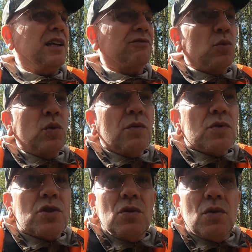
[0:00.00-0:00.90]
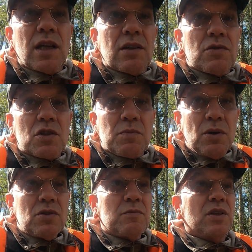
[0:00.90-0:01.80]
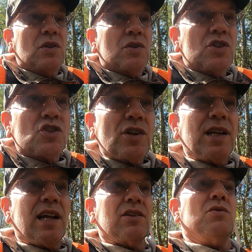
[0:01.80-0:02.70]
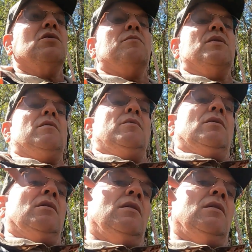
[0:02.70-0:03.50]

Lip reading: Now, if the wind was doing like it was supposed to be doing, straight out of the north, it'd be coming